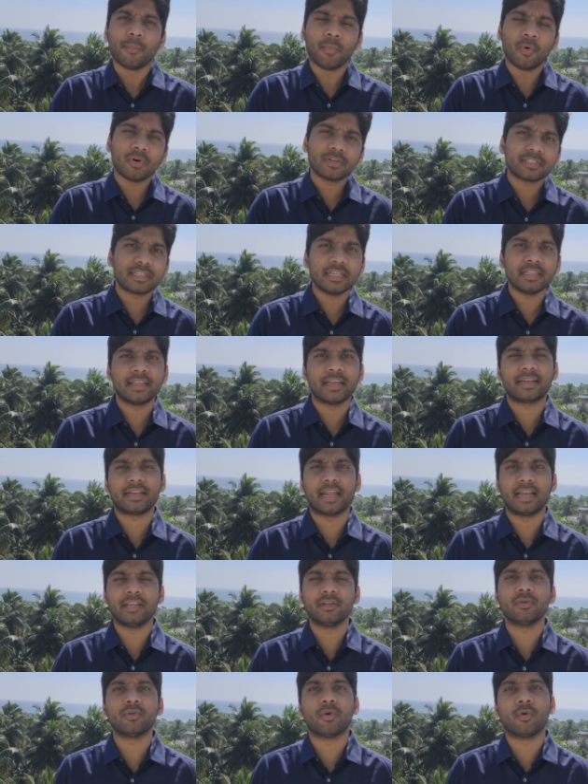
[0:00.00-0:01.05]
mostly they
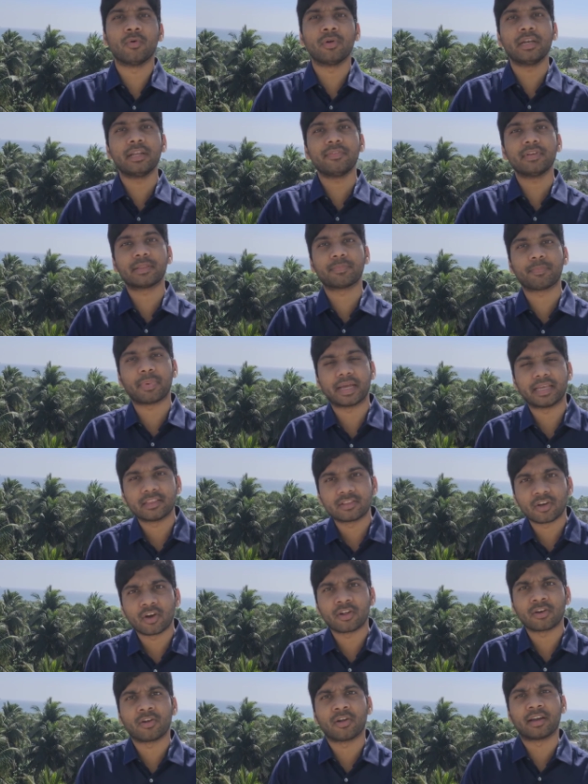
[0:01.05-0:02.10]
tell you only with
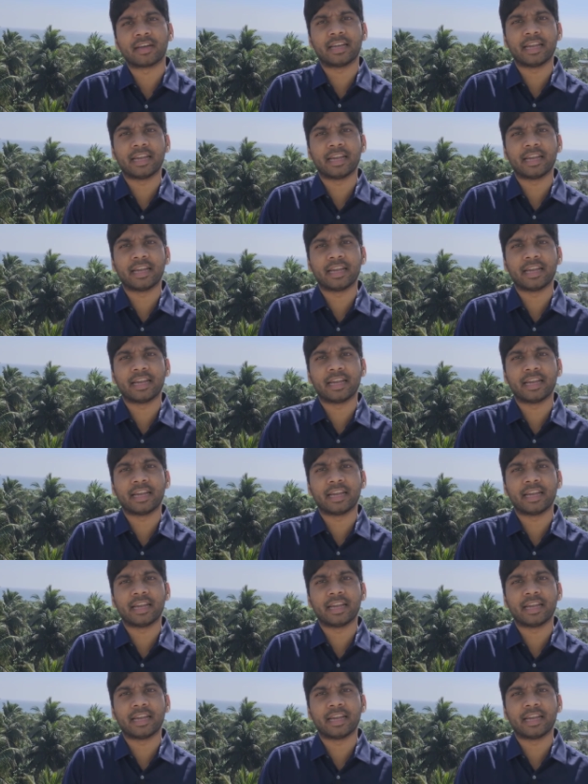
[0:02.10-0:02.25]
Python or